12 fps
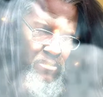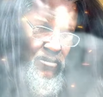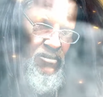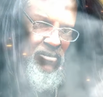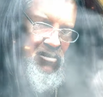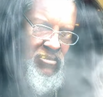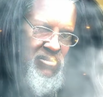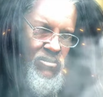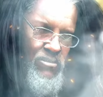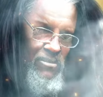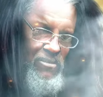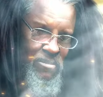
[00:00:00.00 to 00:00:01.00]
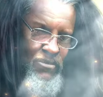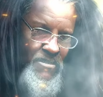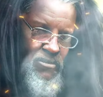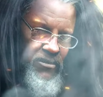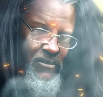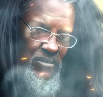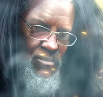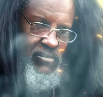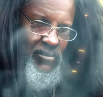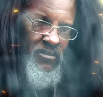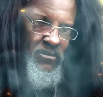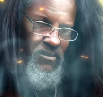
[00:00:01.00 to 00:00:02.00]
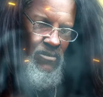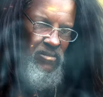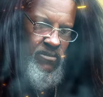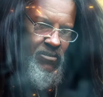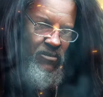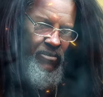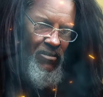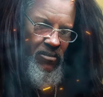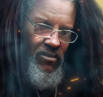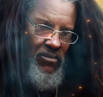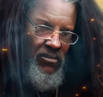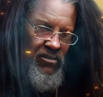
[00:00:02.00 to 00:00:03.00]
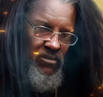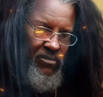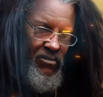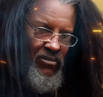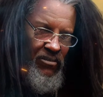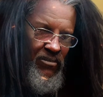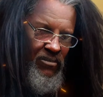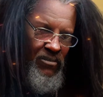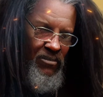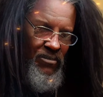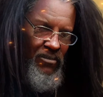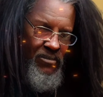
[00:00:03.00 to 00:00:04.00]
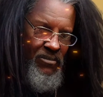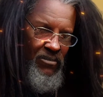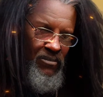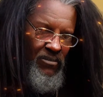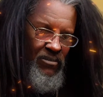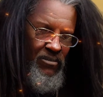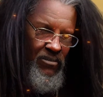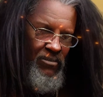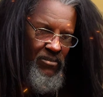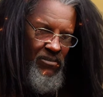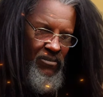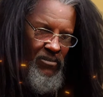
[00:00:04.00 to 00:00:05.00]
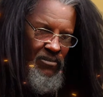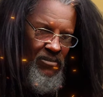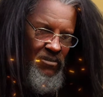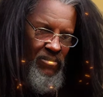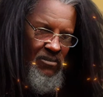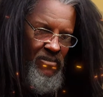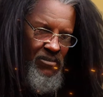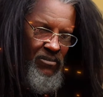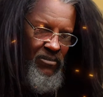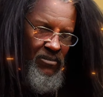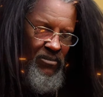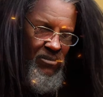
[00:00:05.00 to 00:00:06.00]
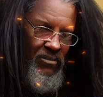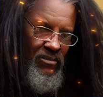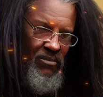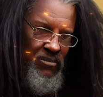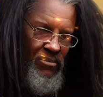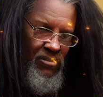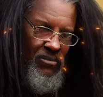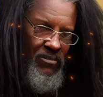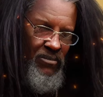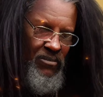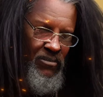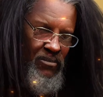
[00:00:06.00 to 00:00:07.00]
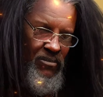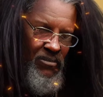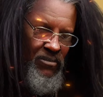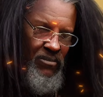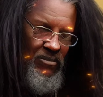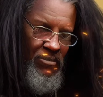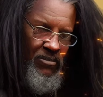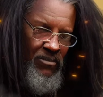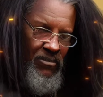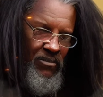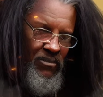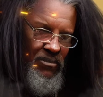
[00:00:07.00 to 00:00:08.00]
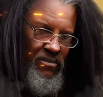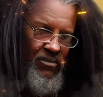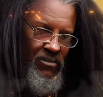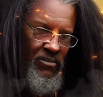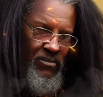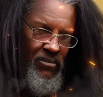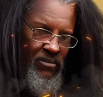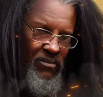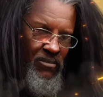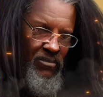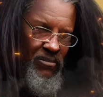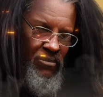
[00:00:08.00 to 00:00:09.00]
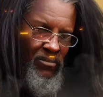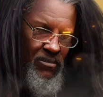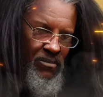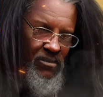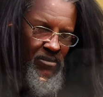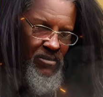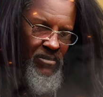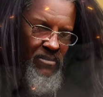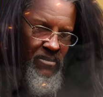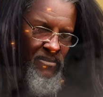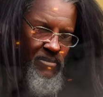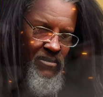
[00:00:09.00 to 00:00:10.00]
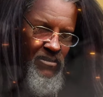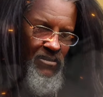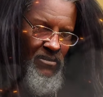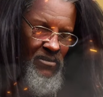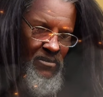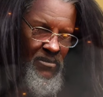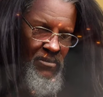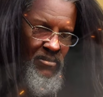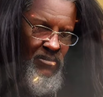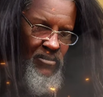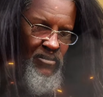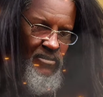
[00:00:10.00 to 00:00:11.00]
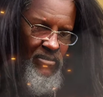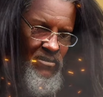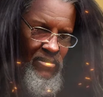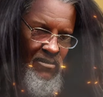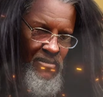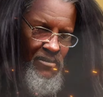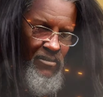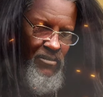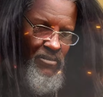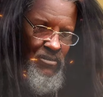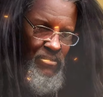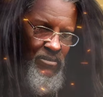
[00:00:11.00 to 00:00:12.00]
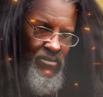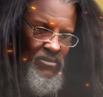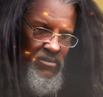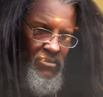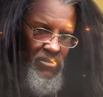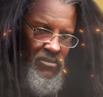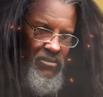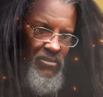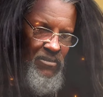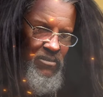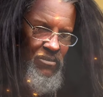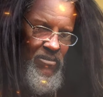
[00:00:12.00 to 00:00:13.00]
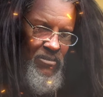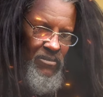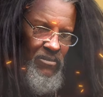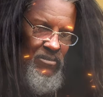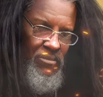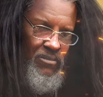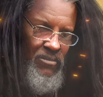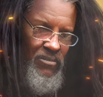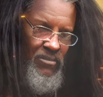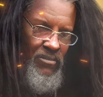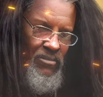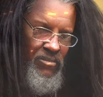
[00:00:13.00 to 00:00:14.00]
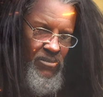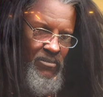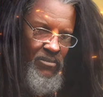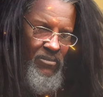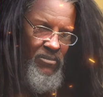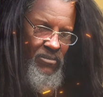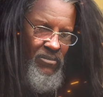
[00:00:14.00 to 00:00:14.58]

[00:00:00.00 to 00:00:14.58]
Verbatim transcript: Yeah, it's a cashier's check, and it's but it's made out to it's made out to the woman that he said he needed it made out to, and the uh, the bank called me and said, "Hey, don't uh, we can't send that that check's not any good because that,